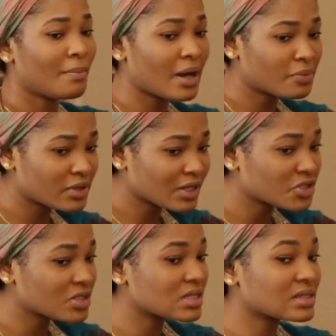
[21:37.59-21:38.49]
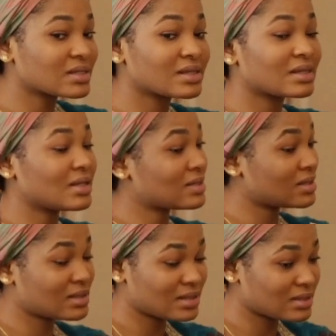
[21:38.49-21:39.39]
My production is
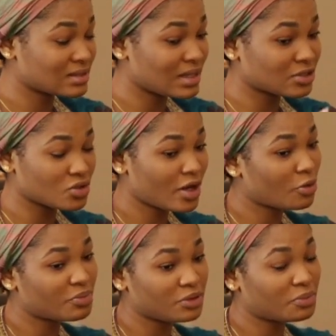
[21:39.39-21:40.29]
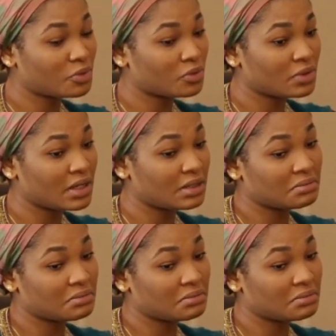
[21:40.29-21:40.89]
there to help people